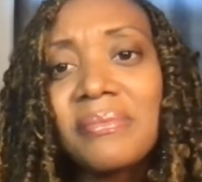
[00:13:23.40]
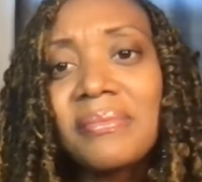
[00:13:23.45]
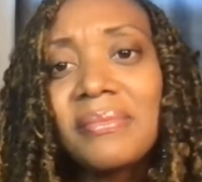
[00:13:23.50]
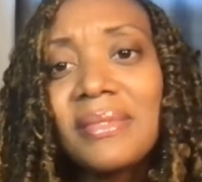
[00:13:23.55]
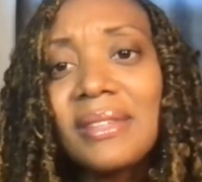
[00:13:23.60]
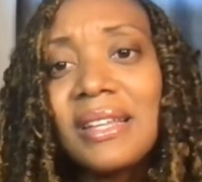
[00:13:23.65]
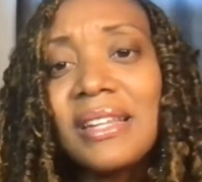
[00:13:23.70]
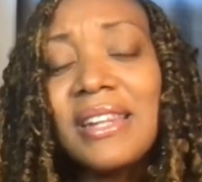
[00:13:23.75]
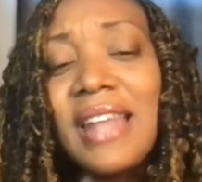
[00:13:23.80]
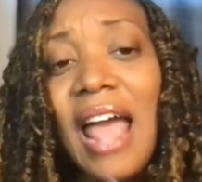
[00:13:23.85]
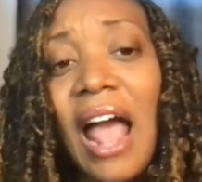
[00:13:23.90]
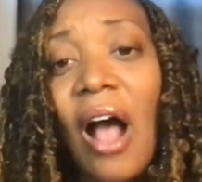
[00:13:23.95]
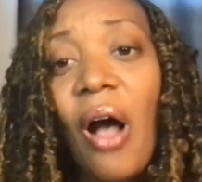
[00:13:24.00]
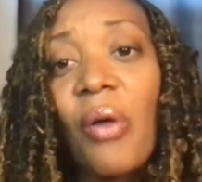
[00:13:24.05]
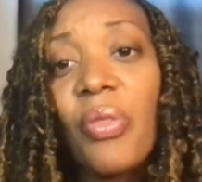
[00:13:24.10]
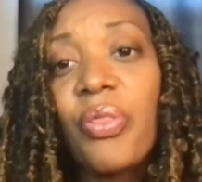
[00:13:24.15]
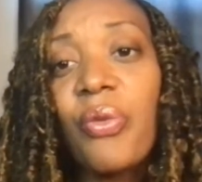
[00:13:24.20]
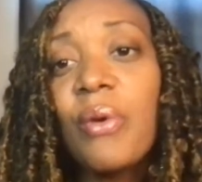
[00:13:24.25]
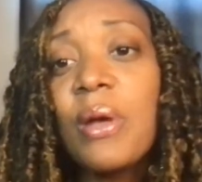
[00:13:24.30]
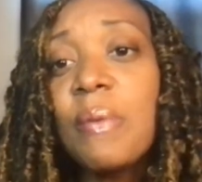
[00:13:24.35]

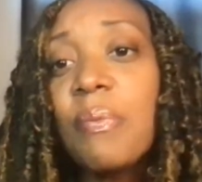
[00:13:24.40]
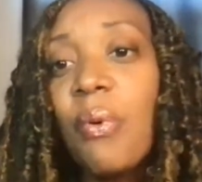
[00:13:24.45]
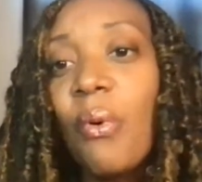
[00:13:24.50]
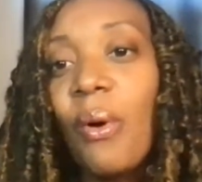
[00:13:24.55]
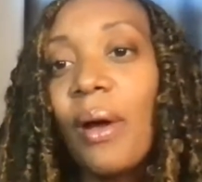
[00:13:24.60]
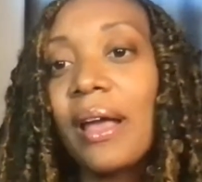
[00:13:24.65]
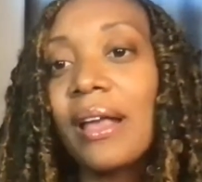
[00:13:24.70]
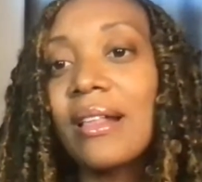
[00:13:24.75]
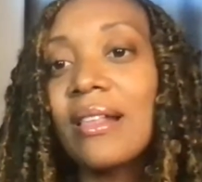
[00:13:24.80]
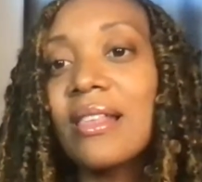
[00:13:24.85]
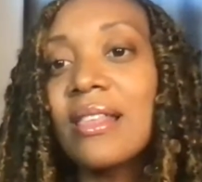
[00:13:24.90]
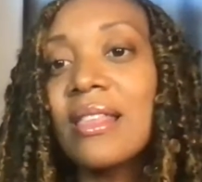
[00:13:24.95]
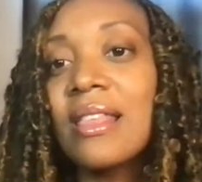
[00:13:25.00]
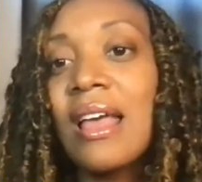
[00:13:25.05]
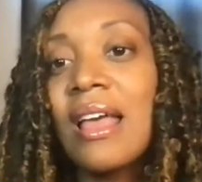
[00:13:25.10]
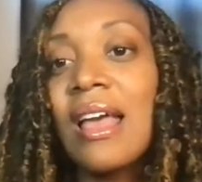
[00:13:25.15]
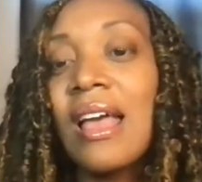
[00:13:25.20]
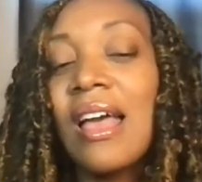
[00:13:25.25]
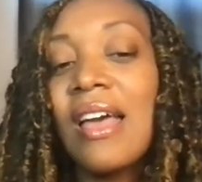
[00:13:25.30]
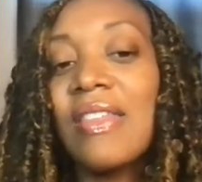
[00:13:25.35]
Now, 3 points
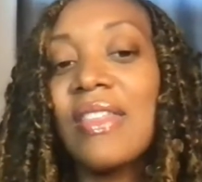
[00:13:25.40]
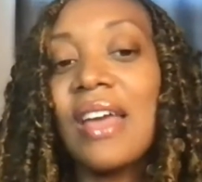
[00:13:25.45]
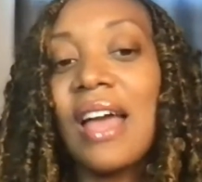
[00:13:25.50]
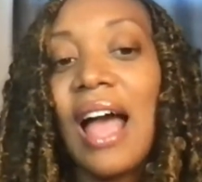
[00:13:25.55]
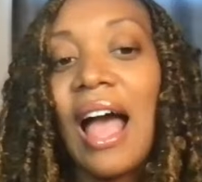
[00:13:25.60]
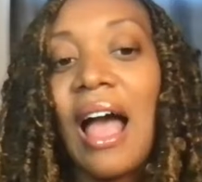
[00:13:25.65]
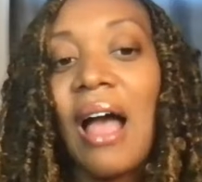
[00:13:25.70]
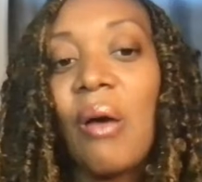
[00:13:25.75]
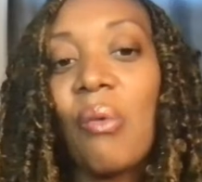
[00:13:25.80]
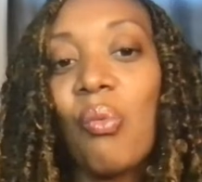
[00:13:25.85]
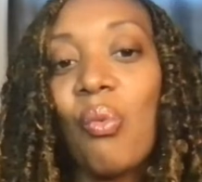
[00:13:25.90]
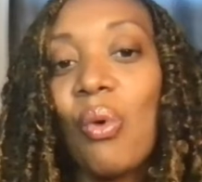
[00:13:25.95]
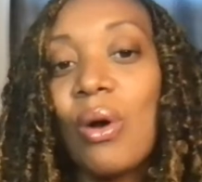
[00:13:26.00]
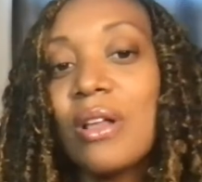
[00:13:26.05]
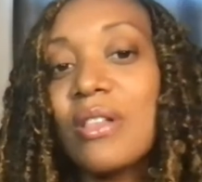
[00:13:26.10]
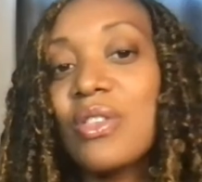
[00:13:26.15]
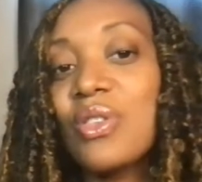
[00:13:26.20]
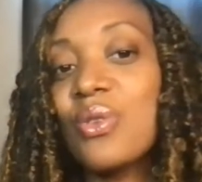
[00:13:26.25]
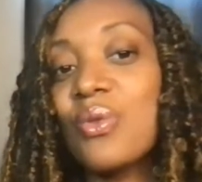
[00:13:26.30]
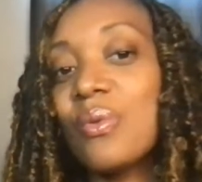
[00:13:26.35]
that I
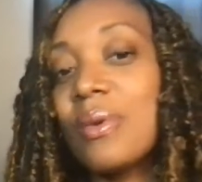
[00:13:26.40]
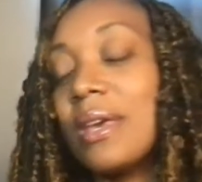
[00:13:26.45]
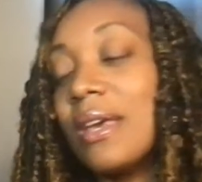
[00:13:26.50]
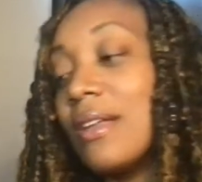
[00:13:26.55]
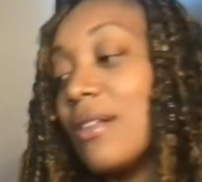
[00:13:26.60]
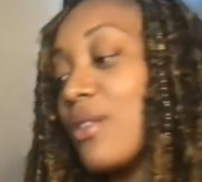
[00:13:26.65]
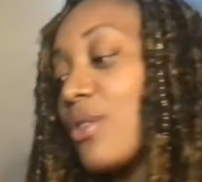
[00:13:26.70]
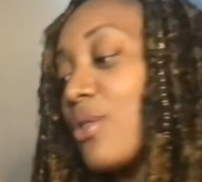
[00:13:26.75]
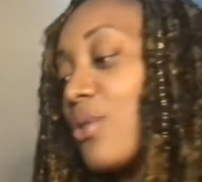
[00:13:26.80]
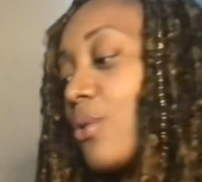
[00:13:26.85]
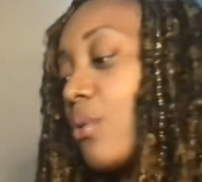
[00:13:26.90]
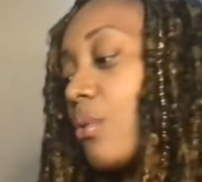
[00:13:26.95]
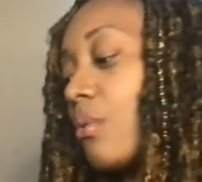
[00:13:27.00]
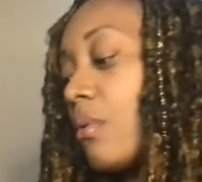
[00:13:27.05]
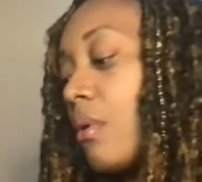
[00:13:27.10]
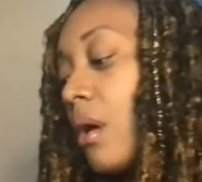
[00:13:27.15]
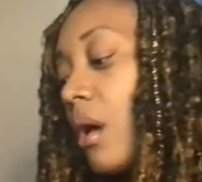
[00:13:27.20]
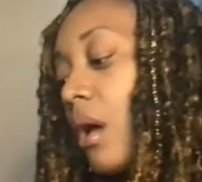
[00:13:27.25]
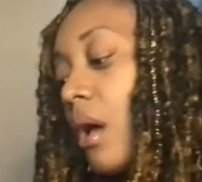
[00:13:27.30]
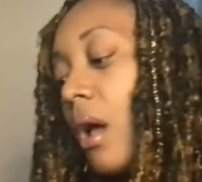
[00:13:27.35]
want to get to,
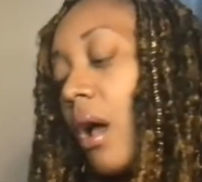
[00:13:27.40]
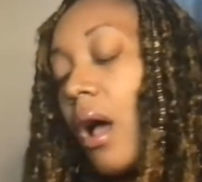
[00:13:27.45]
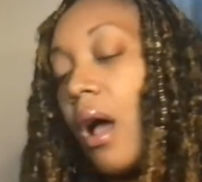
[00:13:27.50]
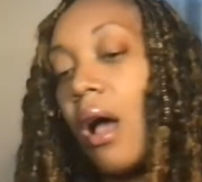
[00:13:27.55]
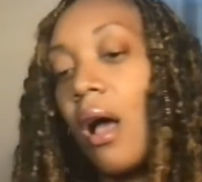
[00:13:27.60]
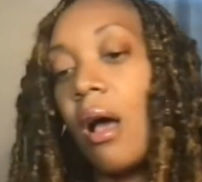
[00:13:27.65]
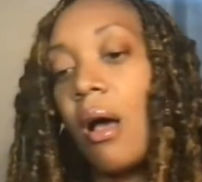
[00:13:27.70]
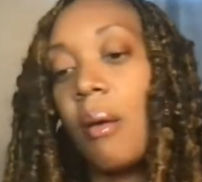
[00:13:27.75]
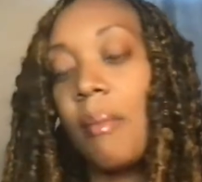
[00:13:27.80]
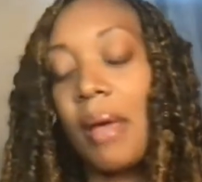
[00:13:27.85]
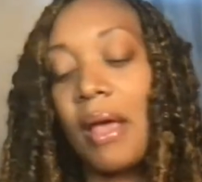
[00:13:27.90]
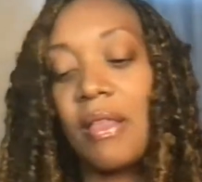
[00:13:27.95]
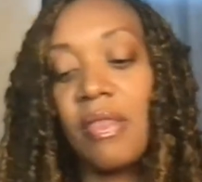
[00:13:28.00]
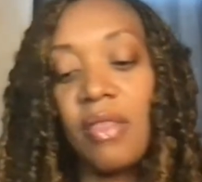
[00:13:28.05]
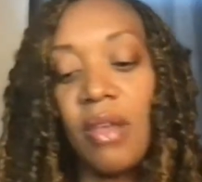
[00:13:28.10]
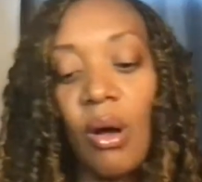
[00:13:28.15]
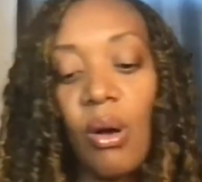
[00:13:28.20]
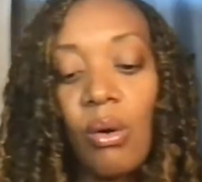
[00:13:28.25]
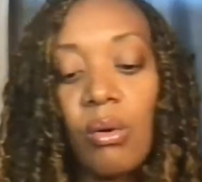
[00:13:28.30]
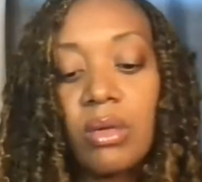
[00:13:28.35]
and
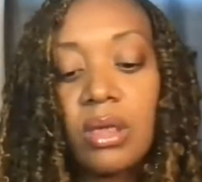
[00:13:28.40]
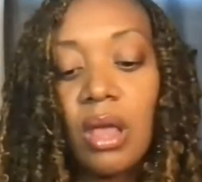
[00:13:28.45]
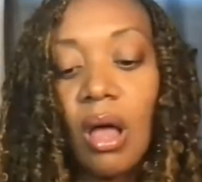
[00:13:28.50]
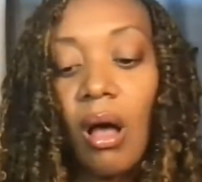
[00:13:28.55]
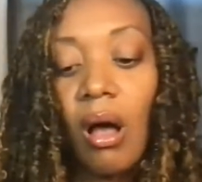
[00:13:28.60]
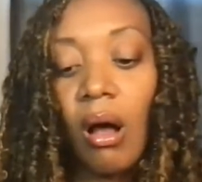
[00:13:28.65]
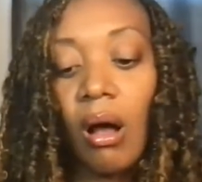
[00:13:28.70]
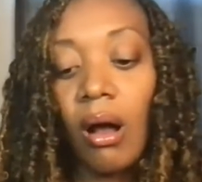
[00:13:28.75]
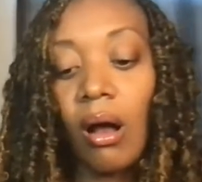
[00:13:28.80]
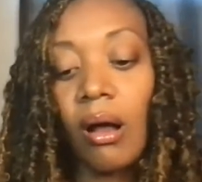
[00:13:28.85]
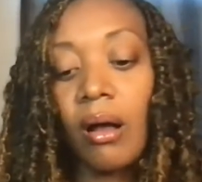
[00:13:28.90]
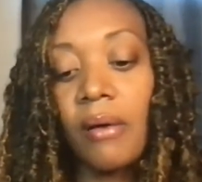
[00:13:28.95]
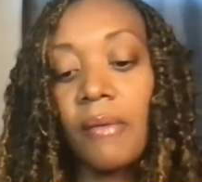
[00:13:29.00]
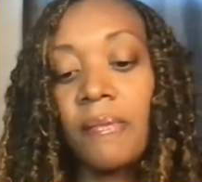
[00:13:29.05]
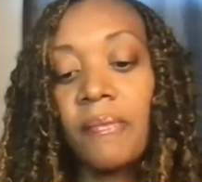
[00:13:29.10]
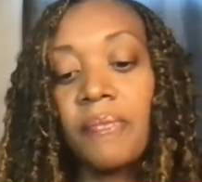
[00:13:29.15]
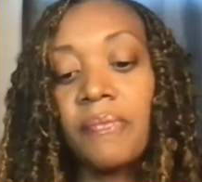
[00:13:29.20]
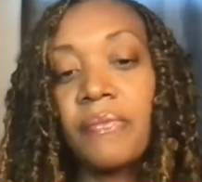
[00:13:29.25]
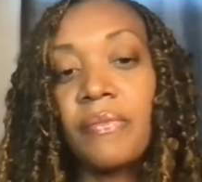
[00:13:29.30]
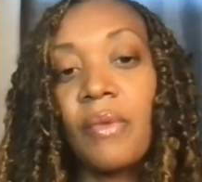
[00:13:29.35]
those are
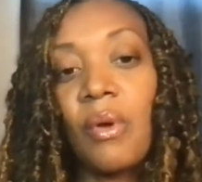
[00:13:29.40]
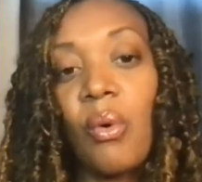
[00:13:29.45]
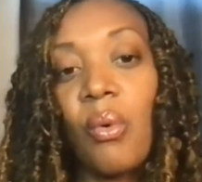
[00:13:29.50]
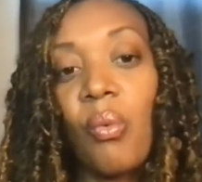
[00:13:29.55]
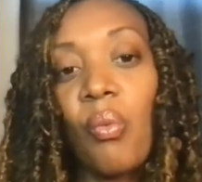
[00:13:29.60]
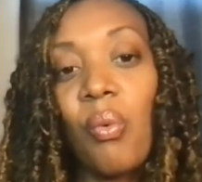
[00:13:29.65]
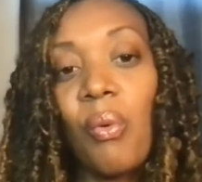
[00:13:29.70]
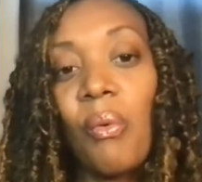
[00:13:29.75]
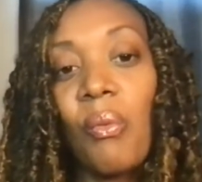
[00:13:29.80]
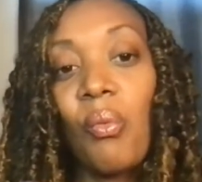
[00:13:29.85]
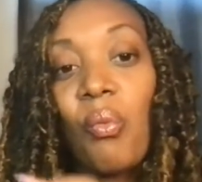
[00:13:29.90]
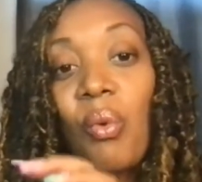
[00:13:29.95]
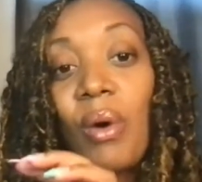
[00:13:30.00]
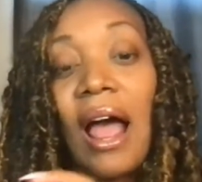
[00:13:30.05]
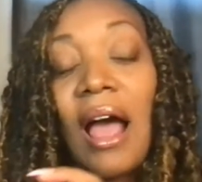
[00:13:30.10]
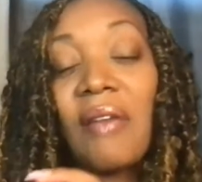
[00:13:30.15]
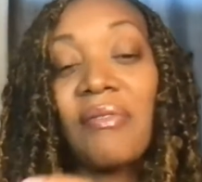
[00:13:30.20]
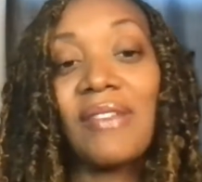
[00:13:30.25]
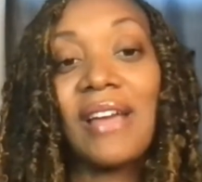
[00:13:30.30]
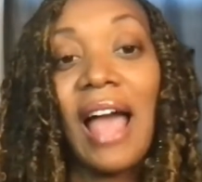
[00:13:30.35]
what
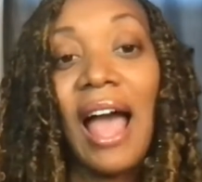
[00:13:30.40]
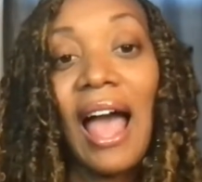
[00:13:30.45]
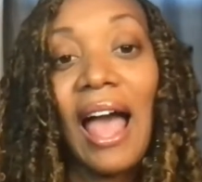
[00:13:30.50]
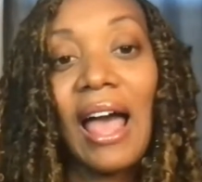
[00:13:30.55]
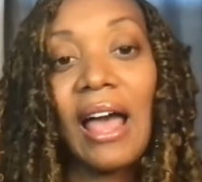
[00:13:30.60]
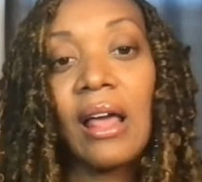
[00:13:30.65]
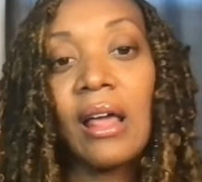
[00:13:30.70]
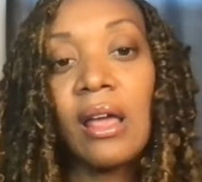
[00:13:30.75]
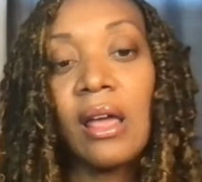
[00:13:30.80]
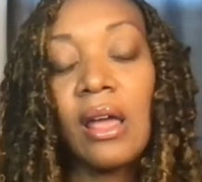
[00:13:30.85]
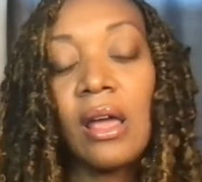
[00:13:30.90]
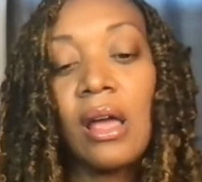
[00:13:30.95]
I've got.